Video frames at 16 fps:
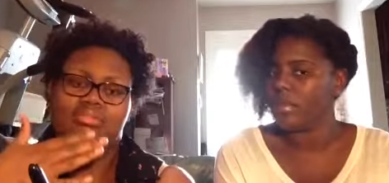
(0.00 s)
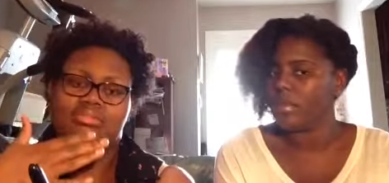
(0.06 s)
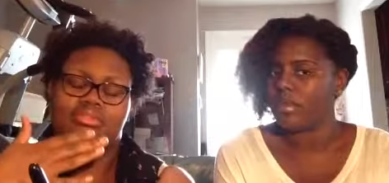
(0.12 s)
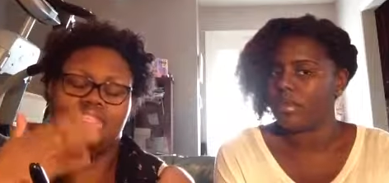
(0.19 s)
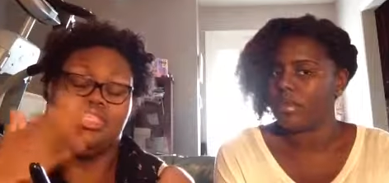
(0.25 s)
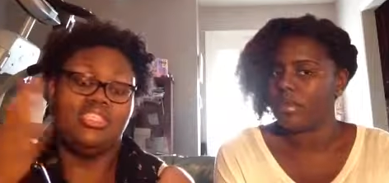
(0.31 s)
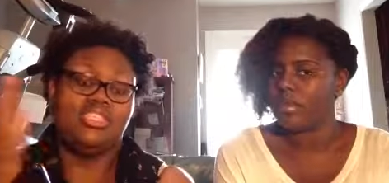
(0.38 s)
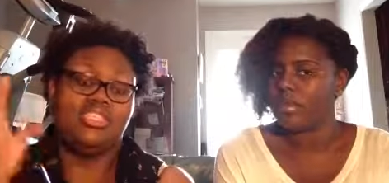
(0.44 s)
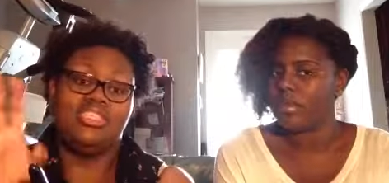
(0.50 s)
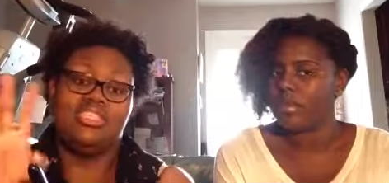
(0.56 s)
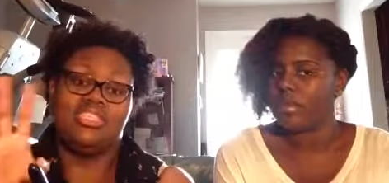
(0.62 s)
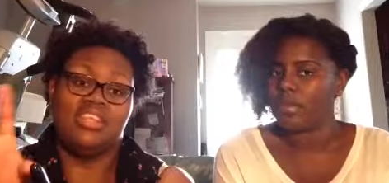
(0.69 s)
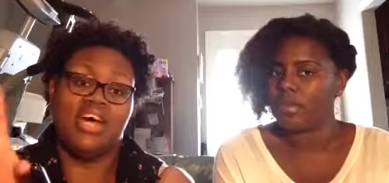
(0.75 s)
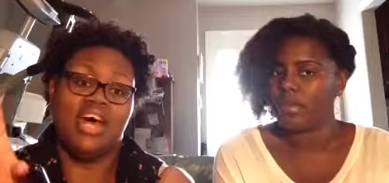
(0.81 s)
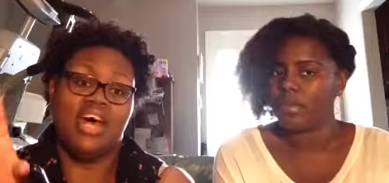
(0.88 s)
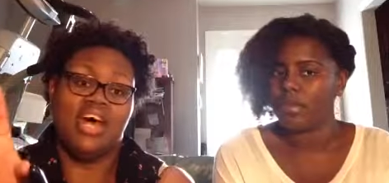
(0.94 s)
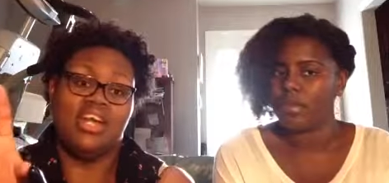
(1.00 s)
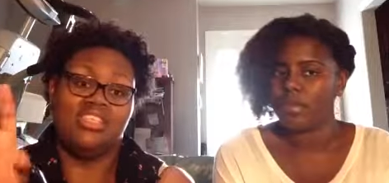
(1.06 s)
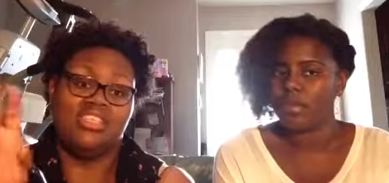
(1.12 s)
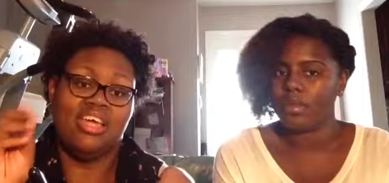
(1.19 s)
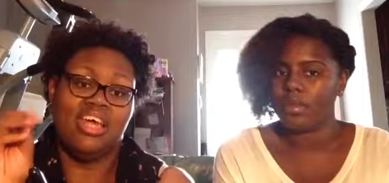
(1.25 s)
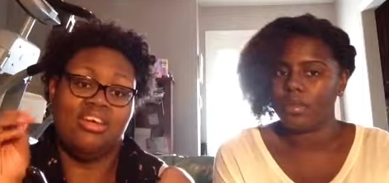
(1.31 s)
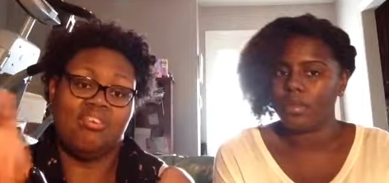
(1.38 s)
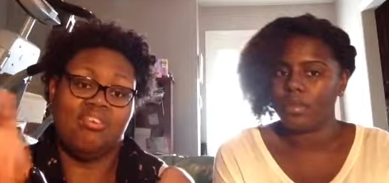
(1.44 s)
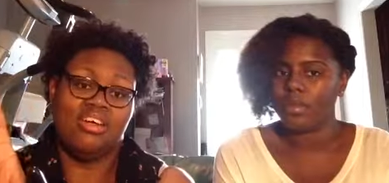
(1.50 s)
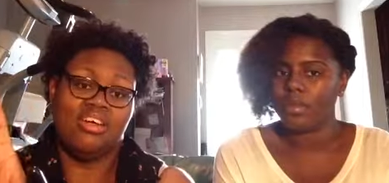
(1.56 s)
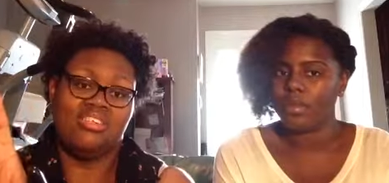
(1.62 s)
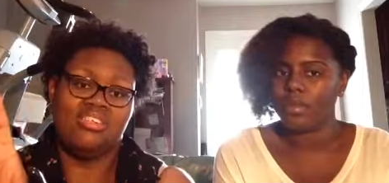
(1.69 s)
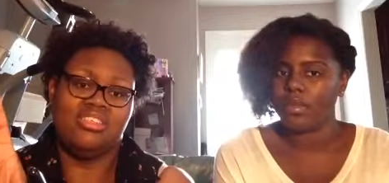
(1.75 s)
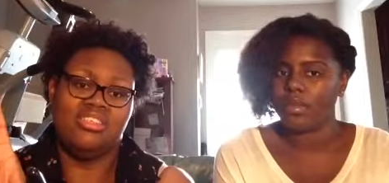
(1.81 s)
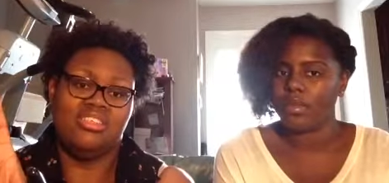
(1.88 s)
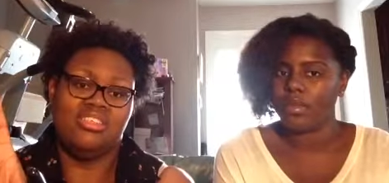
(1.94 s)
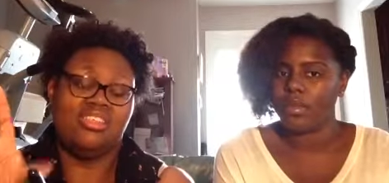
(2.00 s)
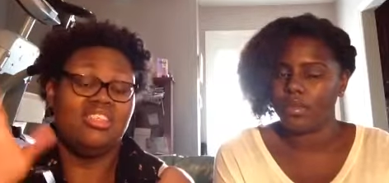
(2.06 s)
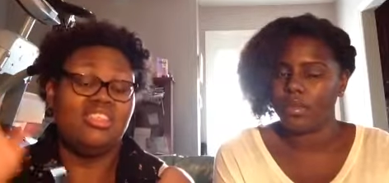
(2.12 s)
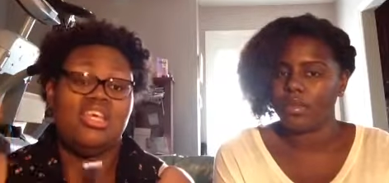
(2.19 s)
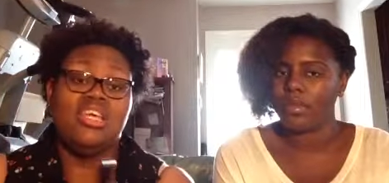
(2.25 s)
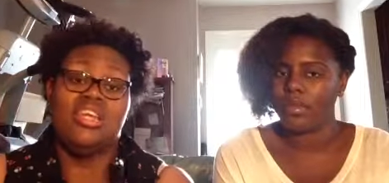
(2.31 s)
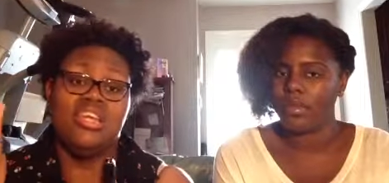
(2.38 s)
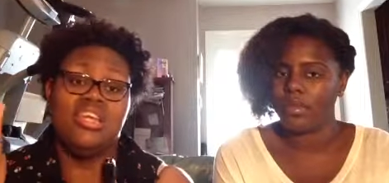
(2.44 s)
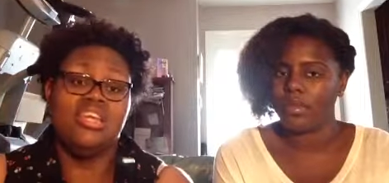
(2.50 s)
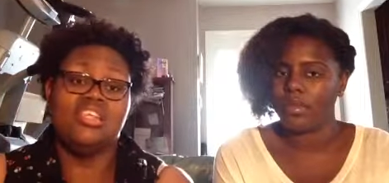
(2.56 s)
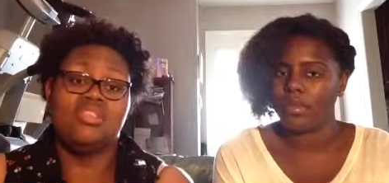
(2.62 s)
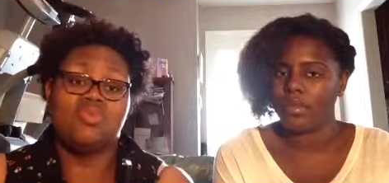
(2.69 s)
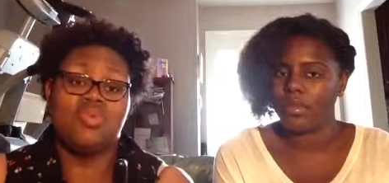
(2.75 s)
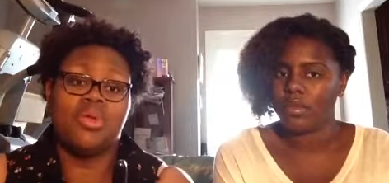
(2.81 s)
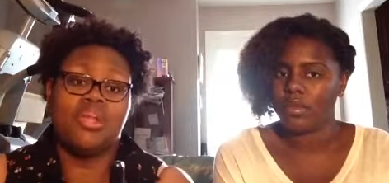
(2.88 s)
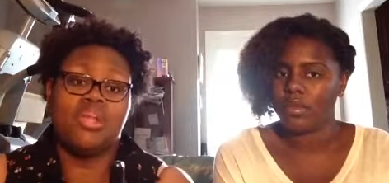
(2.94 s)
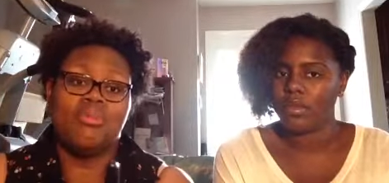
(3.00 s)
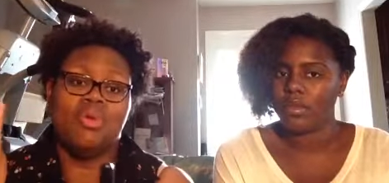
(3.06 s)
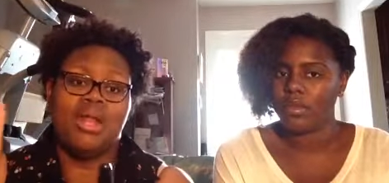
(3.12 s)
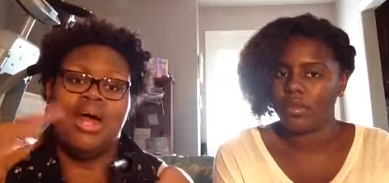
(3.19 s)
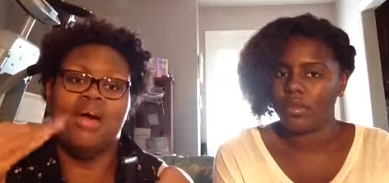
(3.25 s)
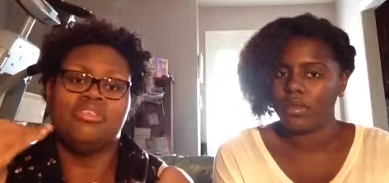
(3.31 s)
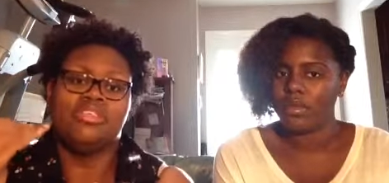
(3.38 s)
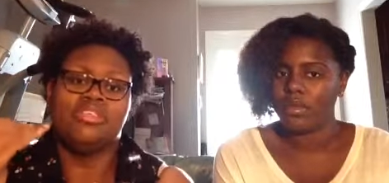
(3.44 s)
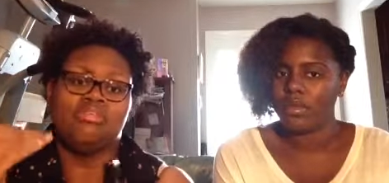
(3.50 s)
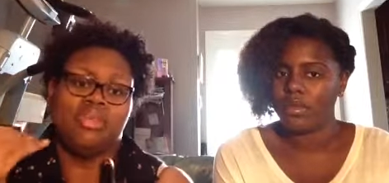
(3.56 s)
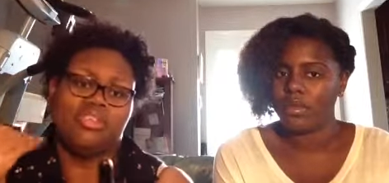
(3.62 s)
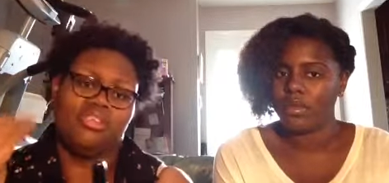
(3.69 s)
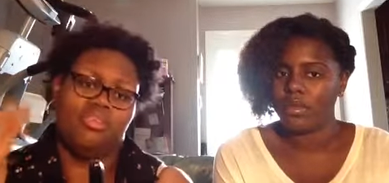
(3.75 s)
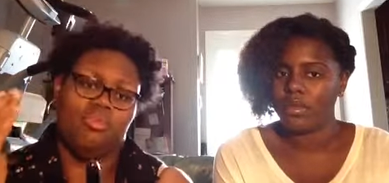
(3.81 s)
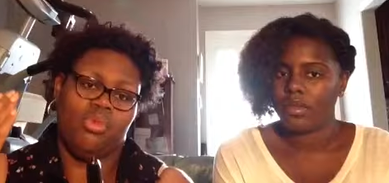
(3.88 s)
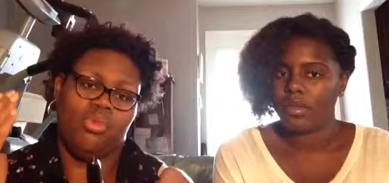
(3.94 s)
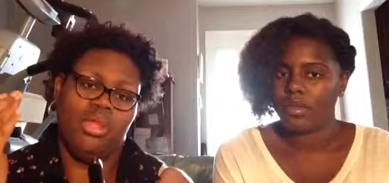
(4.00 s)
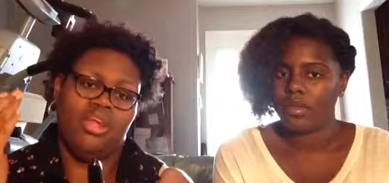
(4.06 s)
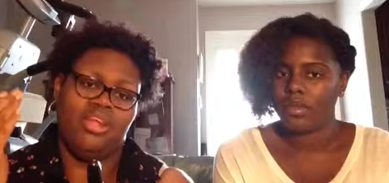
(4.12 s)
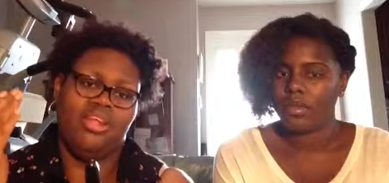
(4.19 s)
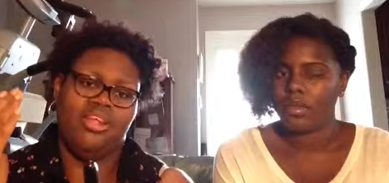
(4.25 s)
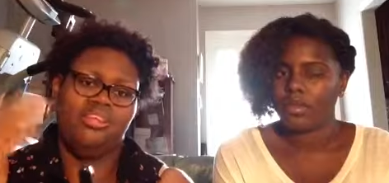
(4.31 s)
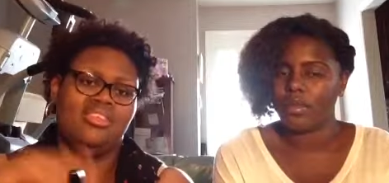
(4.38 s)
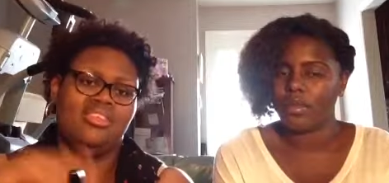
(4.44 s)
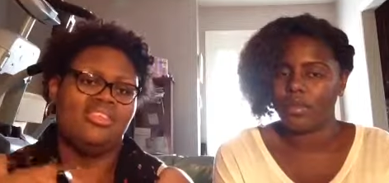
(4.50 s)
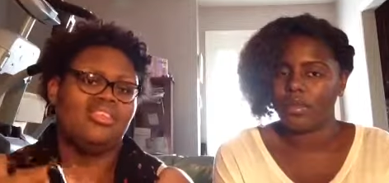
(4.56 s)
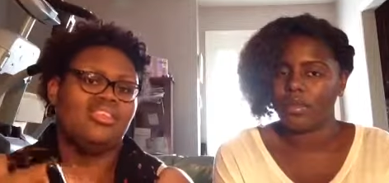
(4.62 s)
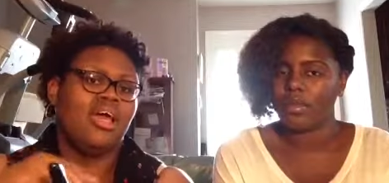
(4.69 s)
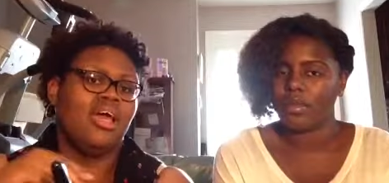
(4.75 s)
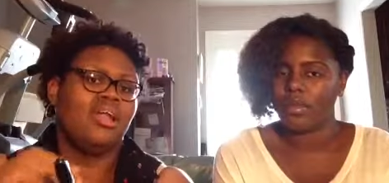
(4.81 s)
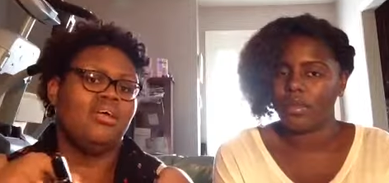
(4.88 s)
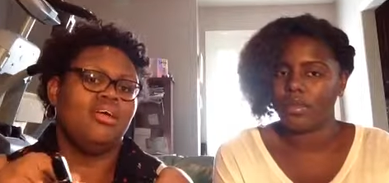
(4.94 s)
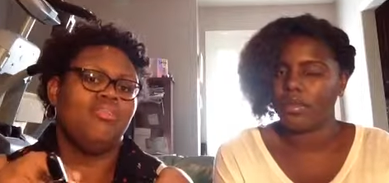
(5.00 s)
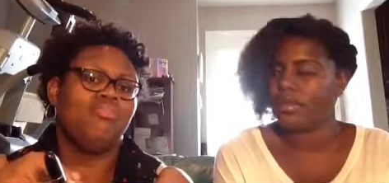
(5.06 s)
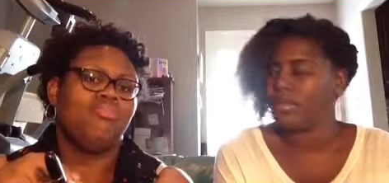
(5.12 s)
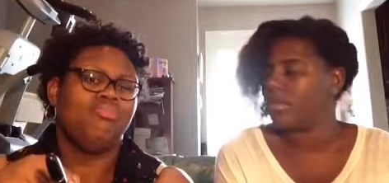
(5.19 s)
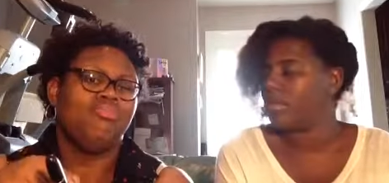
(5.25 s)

Speaker 1: it's, it's just odd, and it's kind of frosty, and it's and it is pretty, but I don't see myself wearing it. It looks kind of